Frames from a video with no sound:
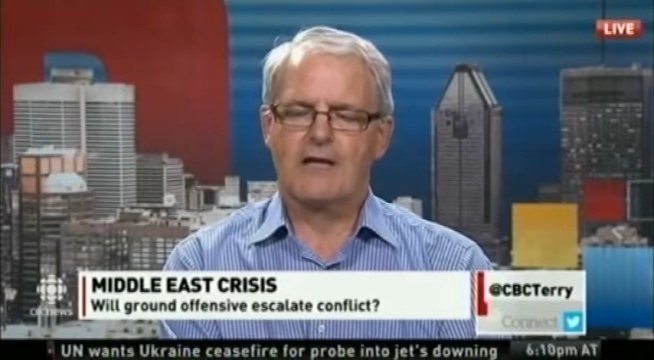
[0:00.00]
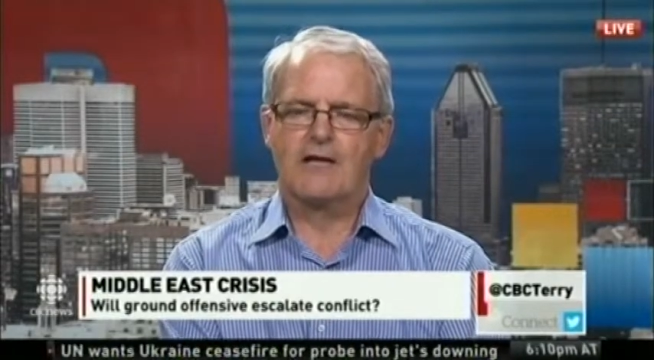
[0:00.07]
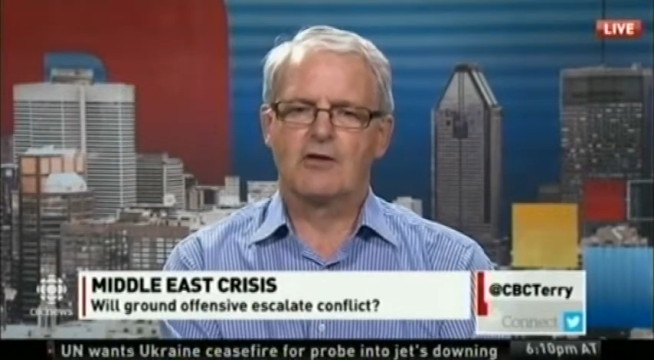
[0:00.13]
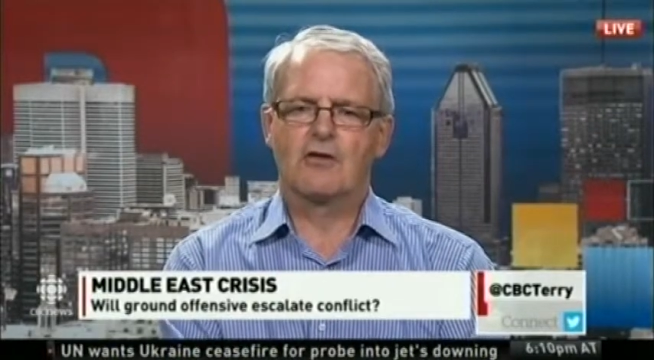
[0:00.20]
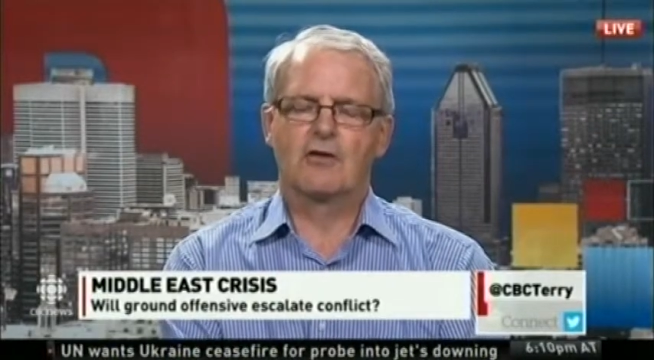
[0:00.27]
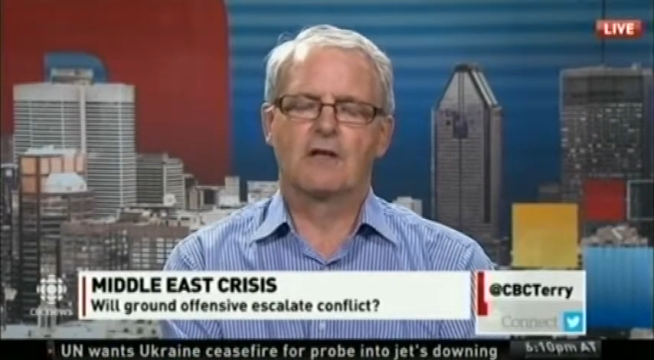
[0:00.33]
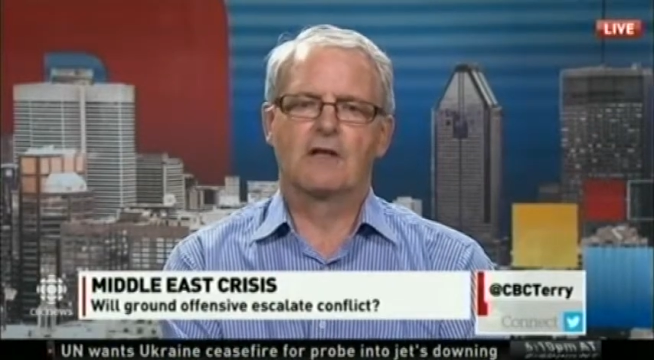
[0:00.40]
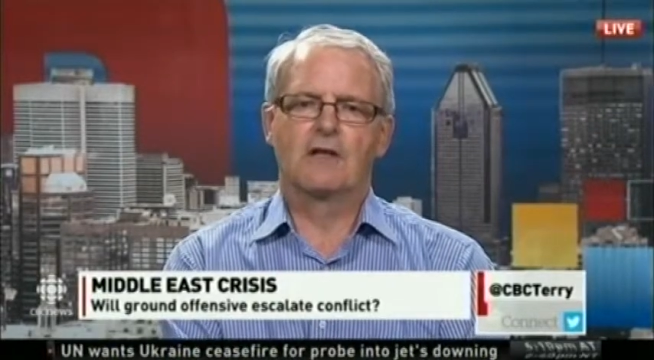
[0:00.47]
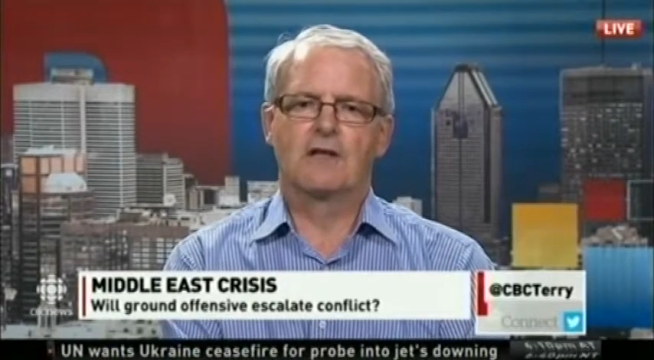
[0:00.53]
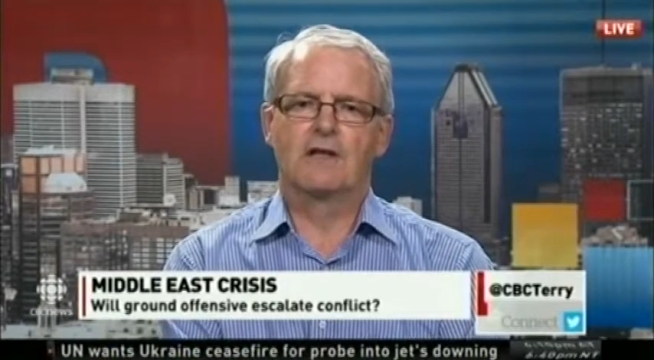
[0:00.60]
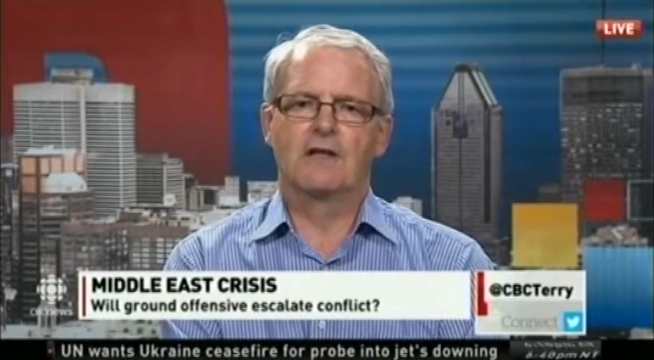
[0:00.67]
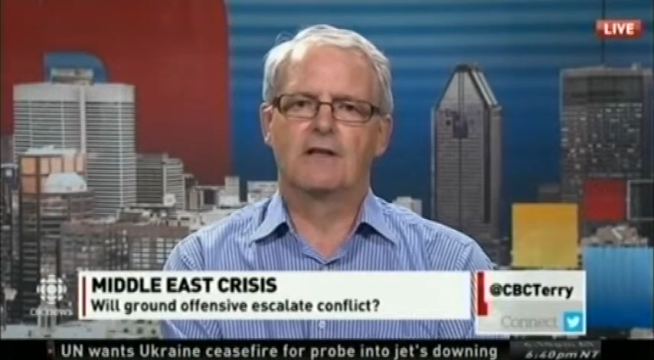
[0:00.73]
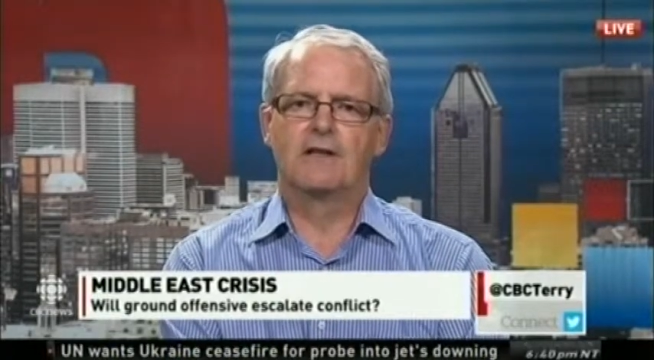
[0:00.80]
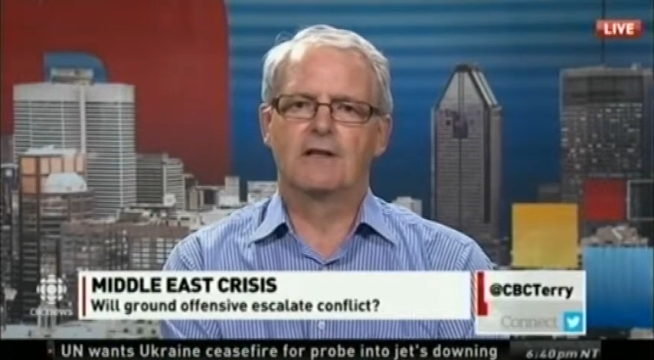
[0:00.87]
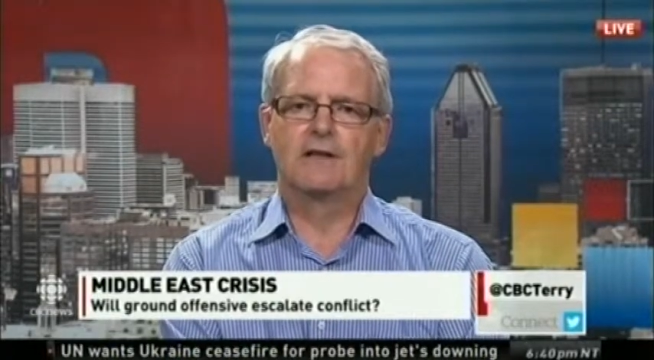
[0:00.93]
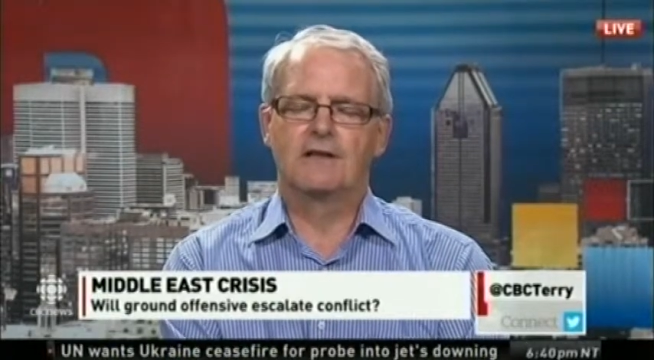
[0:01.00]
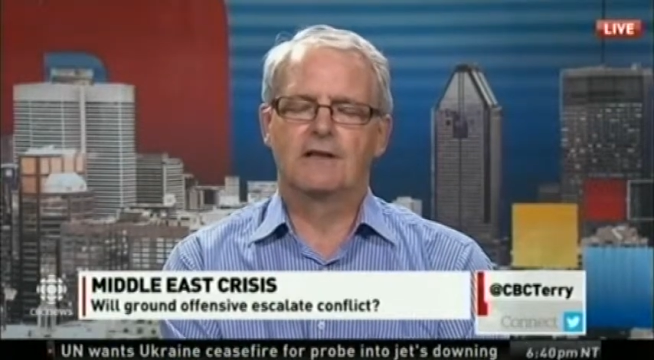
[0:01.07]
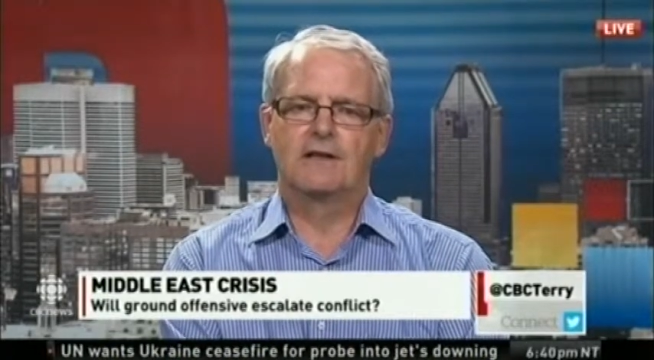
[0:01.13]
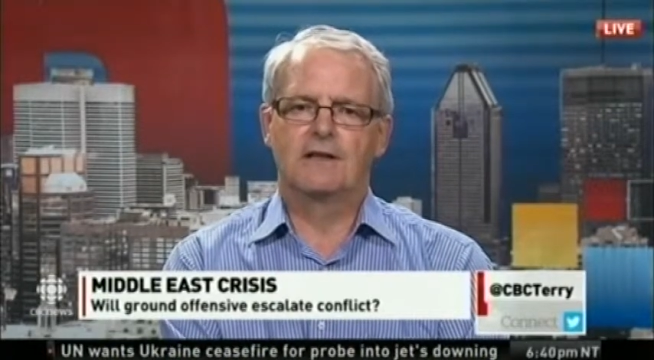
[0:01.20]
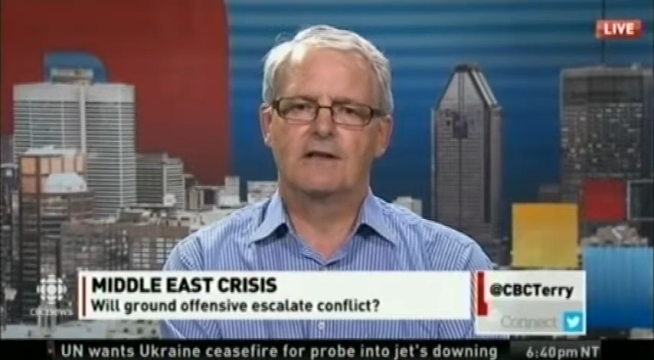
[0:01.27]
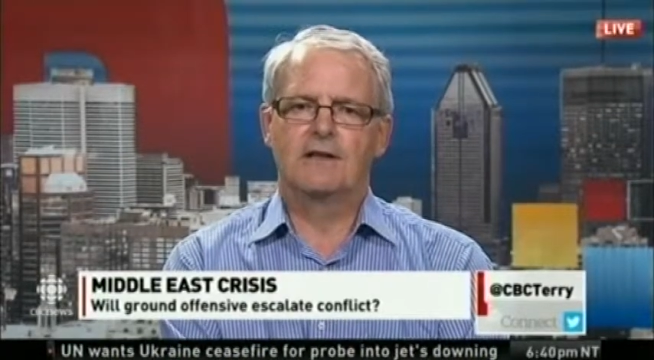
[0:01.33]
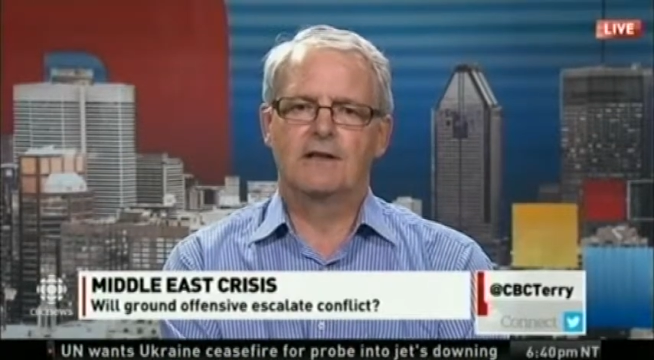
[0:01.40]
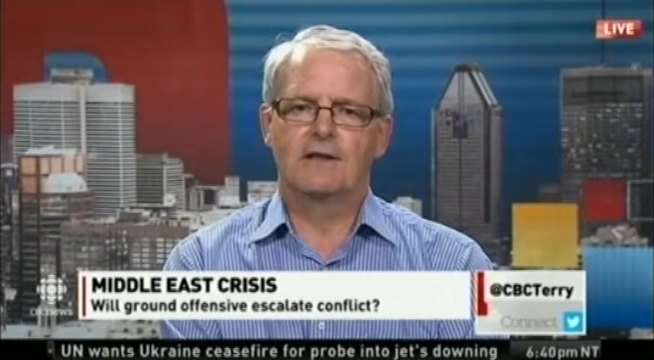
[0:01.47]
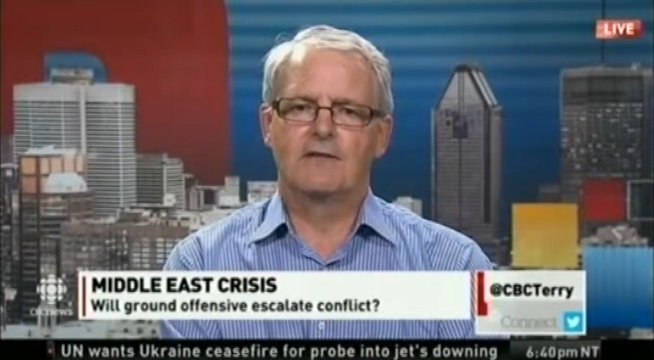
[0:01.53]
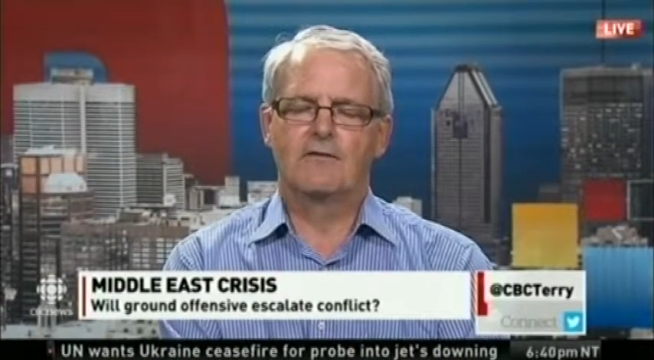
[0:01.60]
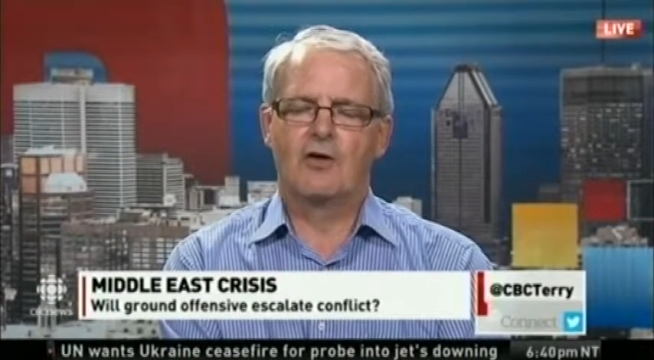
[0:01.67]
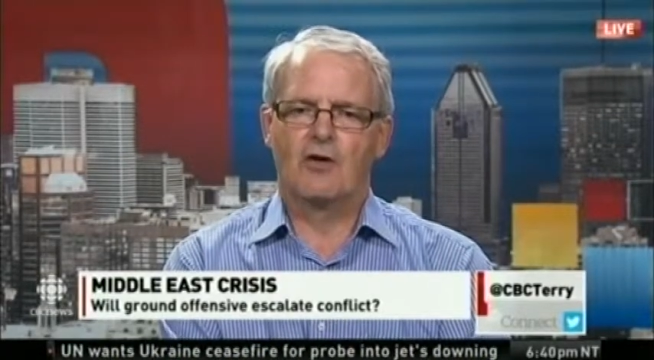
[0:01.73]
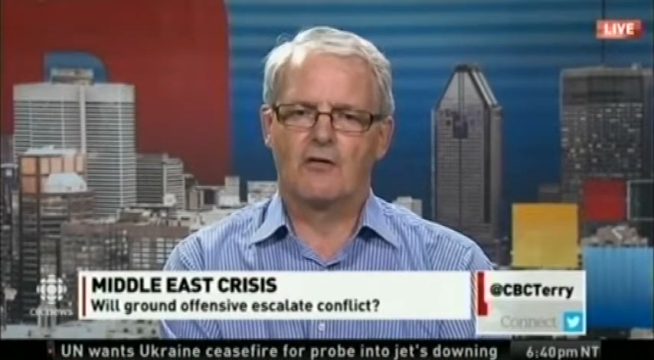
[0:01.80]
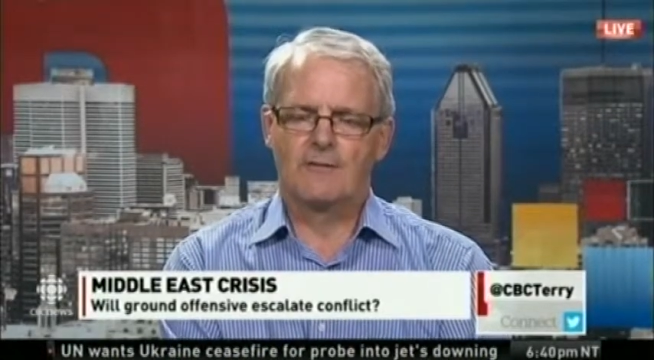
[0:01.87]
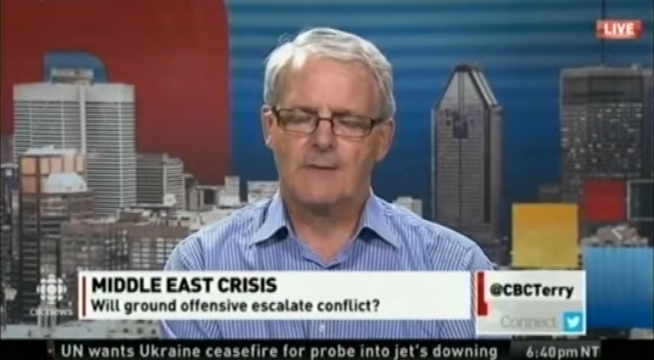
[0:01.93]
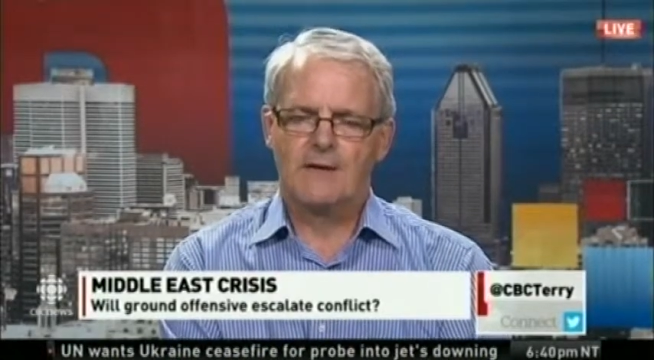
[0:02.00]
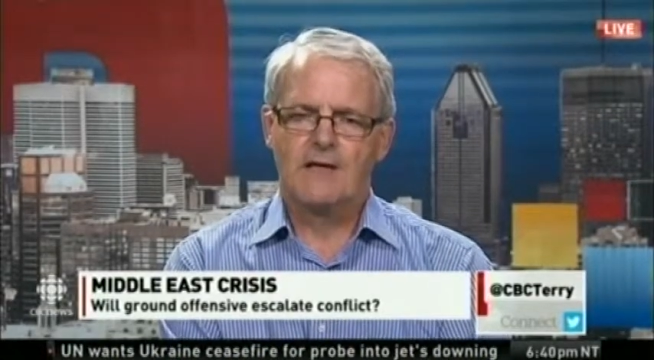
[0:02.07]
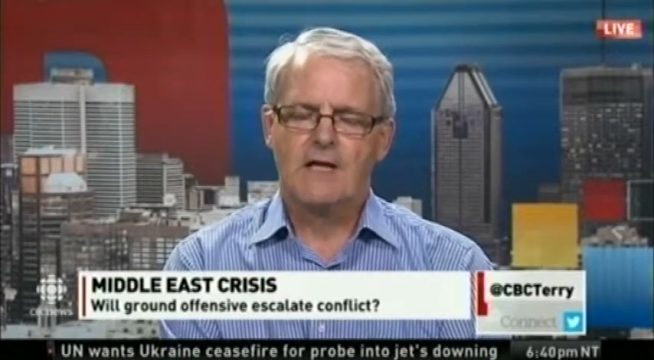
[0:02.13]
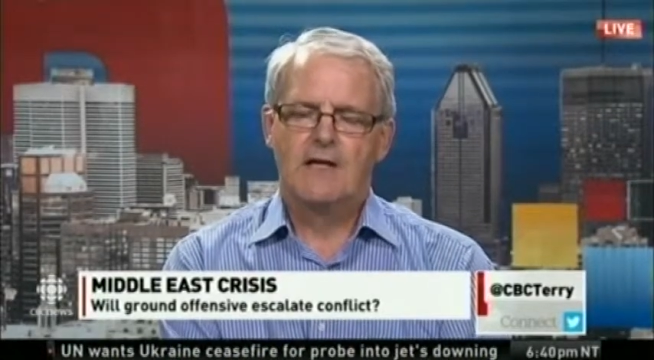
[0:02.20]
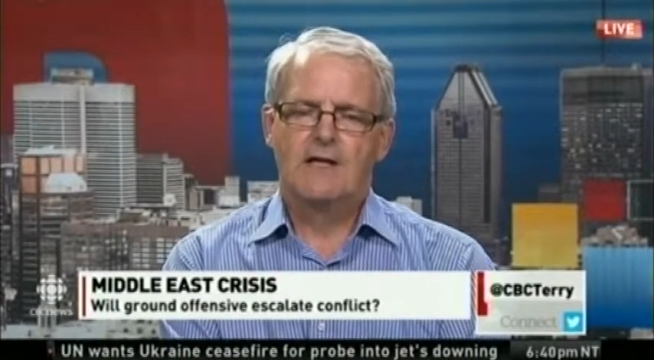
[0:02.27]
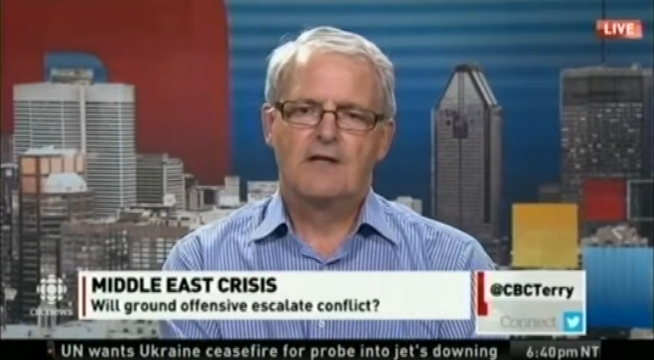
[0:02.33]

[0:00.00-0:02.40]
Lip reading: air involvement.